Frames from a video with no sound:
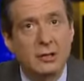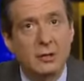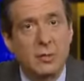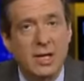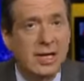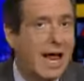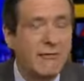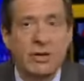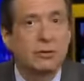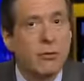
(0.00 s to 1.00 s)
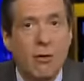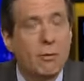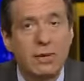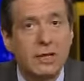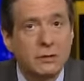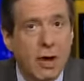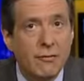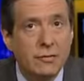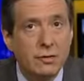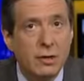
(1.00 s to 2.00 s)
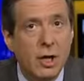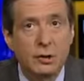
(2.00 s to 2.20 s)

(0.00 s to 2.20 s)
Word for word: to be an out-of-control police officer